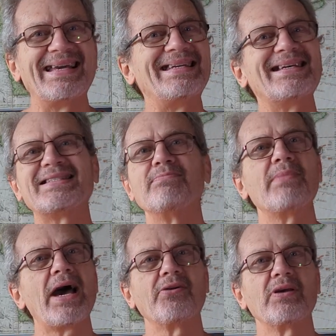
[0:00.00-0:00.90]
it doesn't
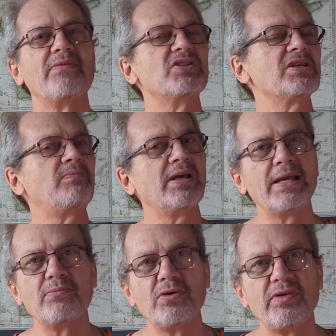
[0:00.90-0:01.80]
matter if it's a
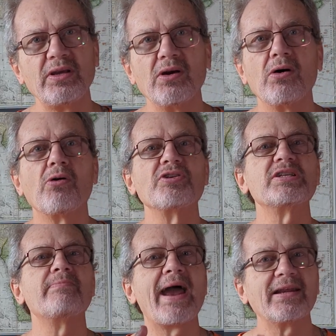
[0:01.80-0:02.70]
plate moving or is
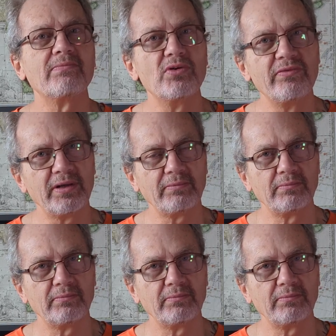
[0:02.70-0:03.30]
a magnet moving.